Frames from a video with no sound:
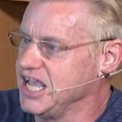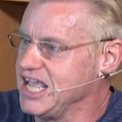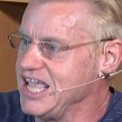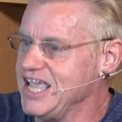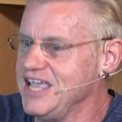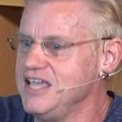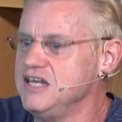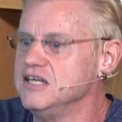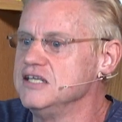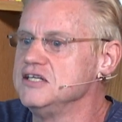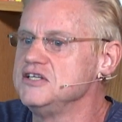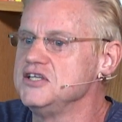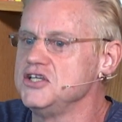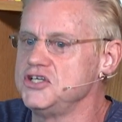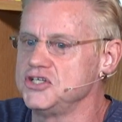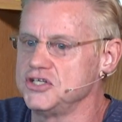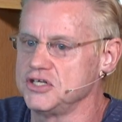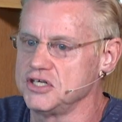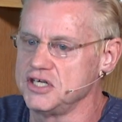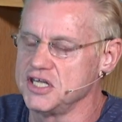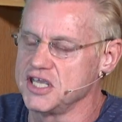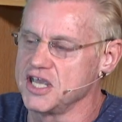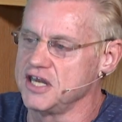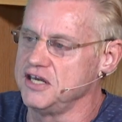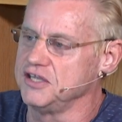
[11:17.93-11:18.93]
in
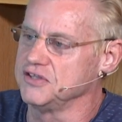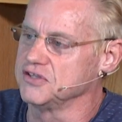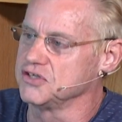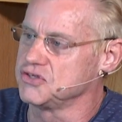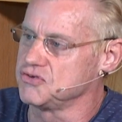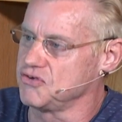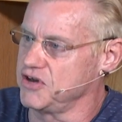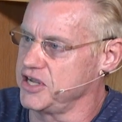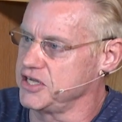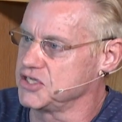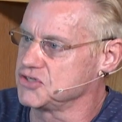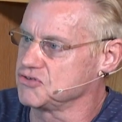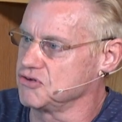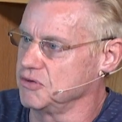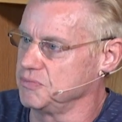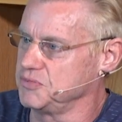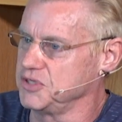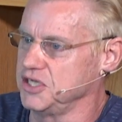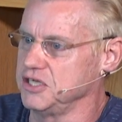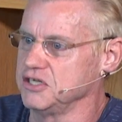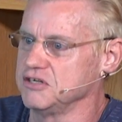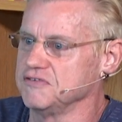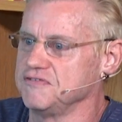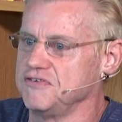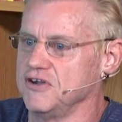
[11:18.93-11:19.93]
addition to getting the transcript
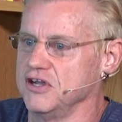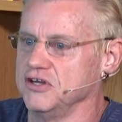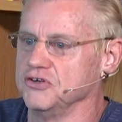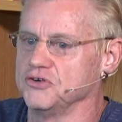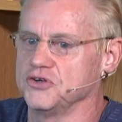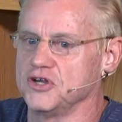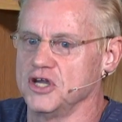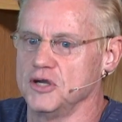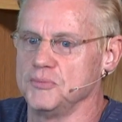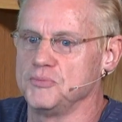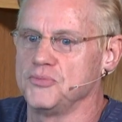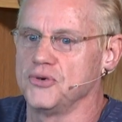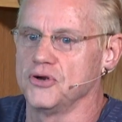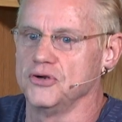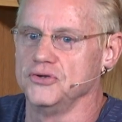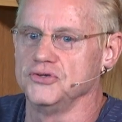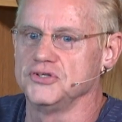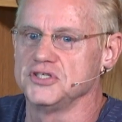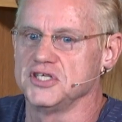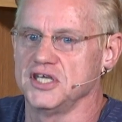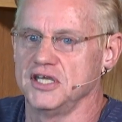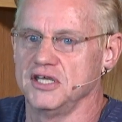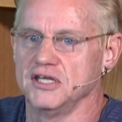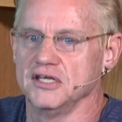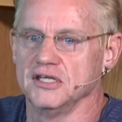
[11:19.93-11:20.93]
into Final Cut Pro
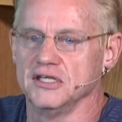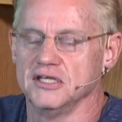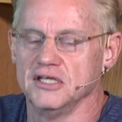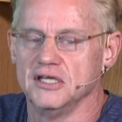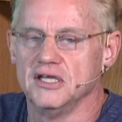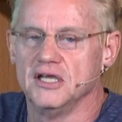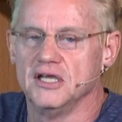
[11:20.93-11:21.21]
10.